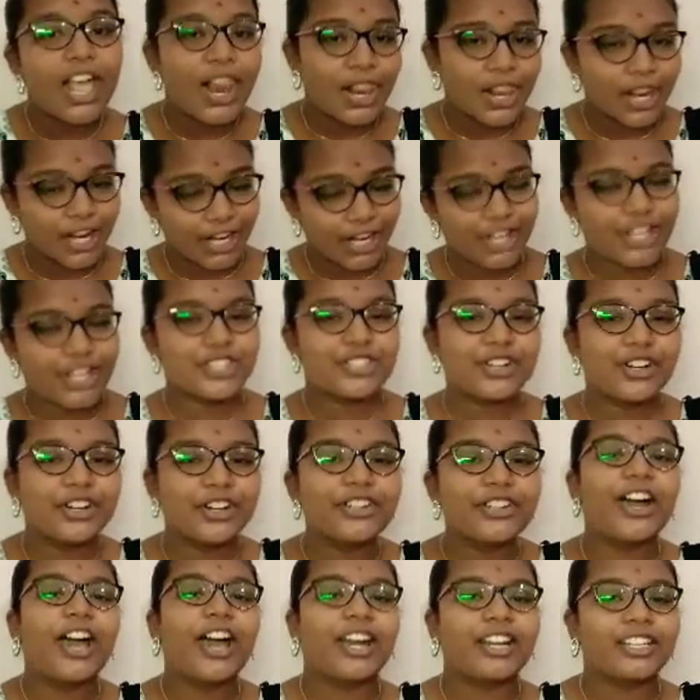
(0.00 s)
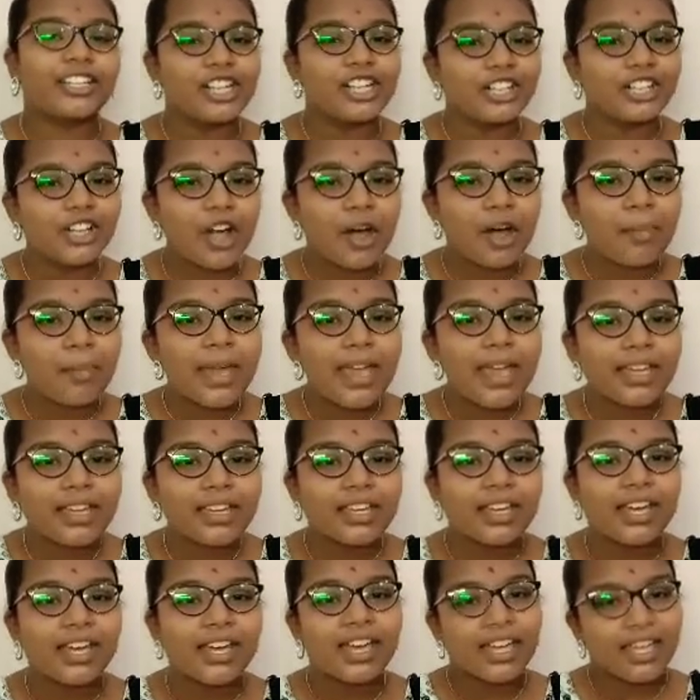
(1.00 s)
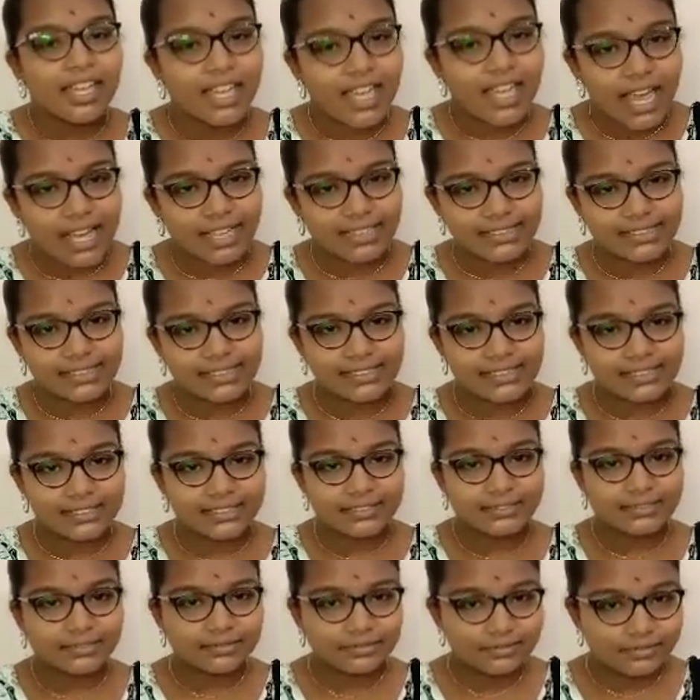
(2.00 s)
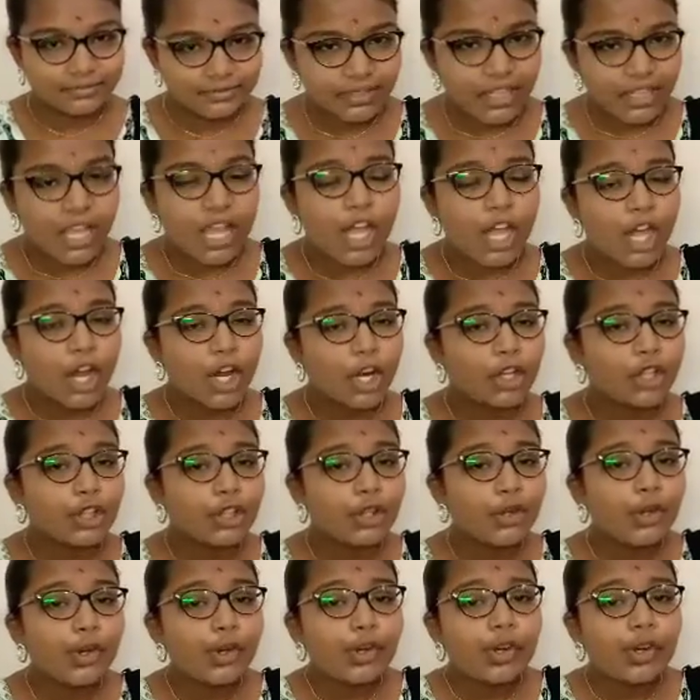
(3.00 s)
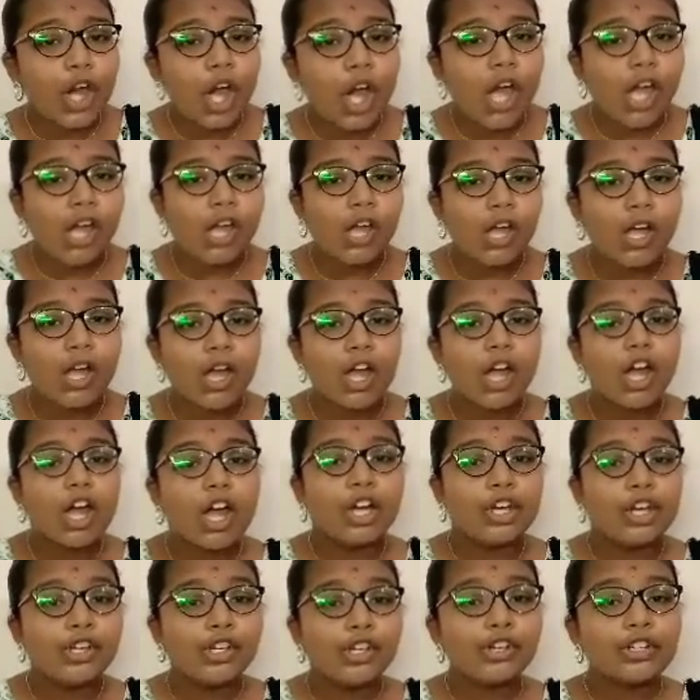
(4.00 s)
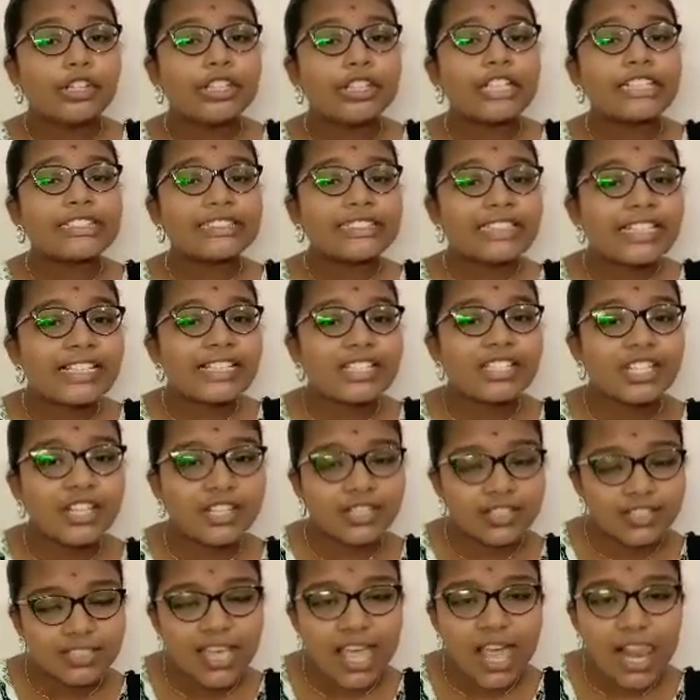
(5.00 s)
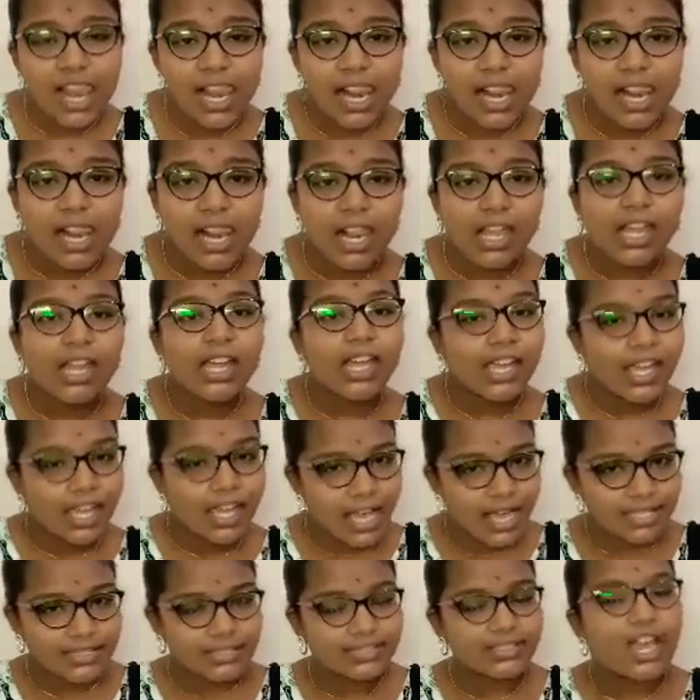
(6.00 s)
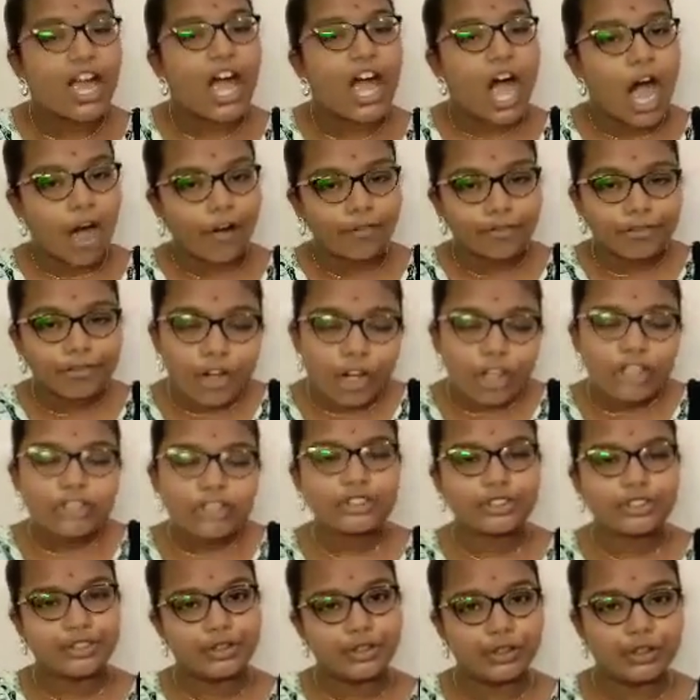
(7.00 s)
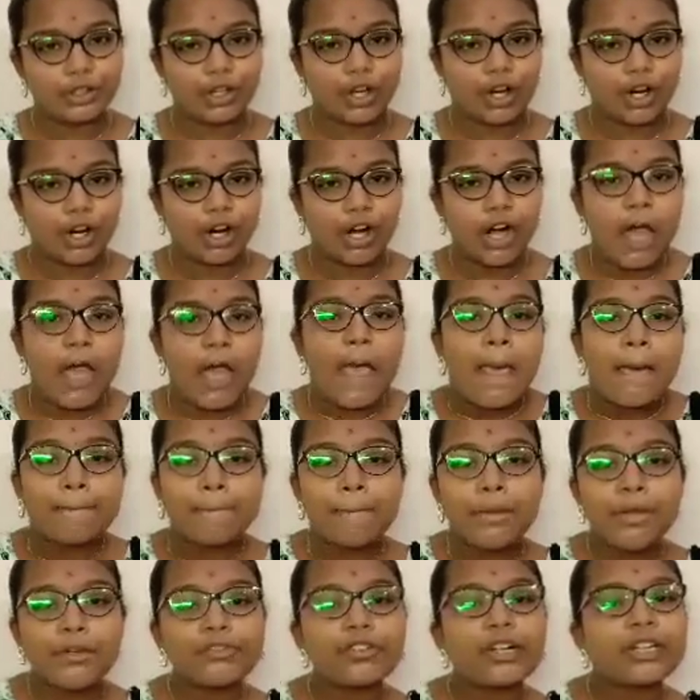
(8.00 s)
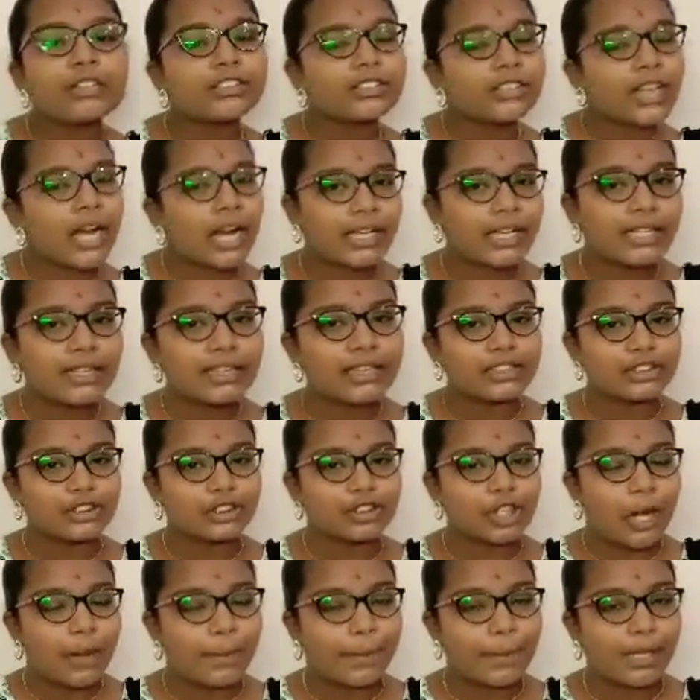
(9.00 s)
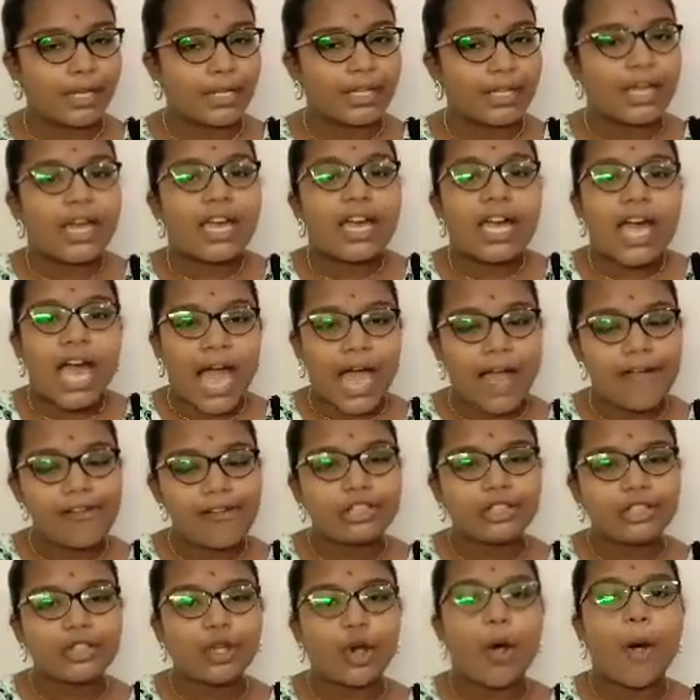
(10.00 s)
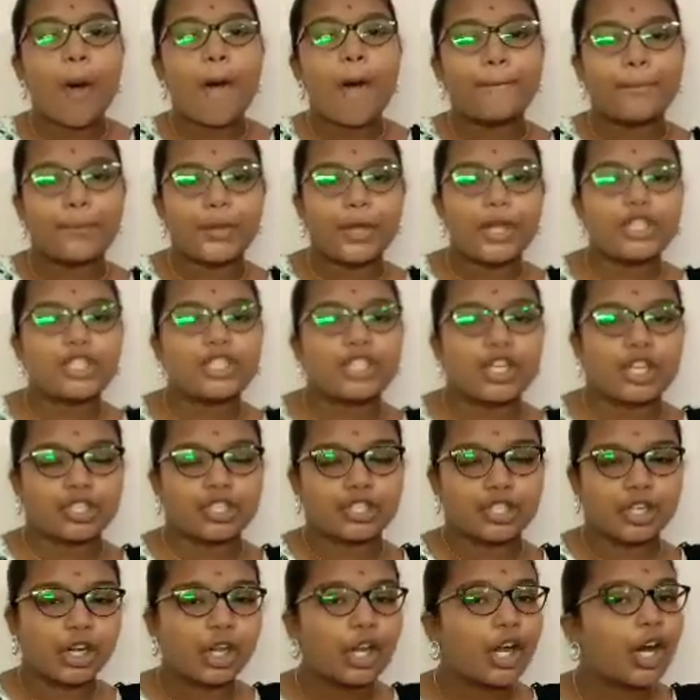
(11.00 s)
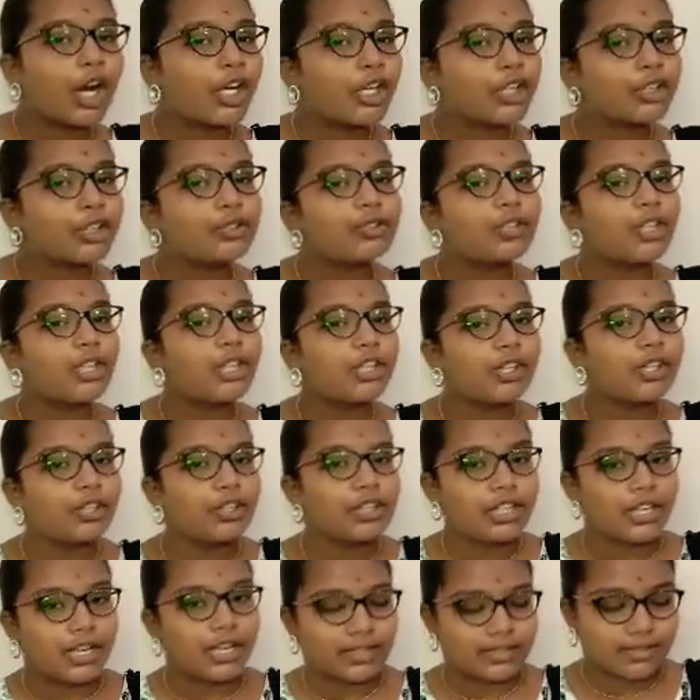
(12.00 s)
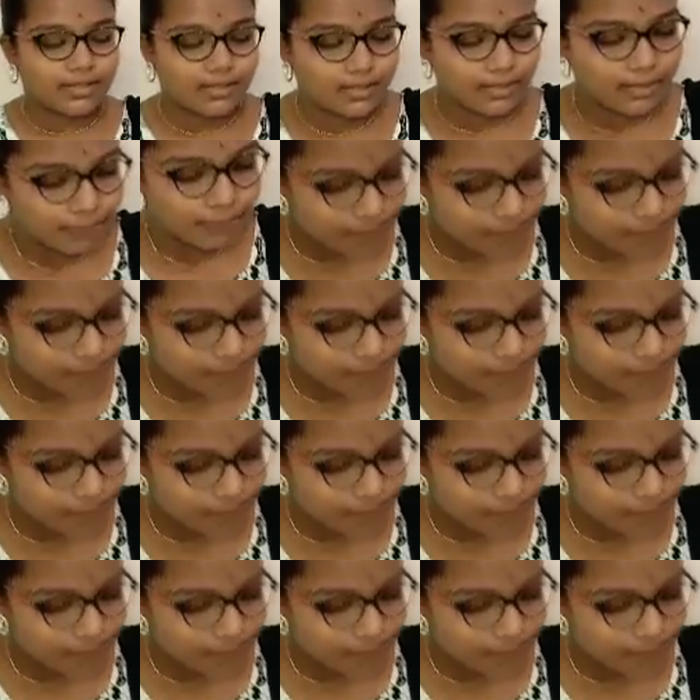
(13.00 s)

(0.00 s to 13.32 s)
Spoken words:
Let us go to another topic. Yes. Do you know nucleus in chick cell? Yes, of course you know. Before starting this topic, I will show pictures regarding to the nucleus.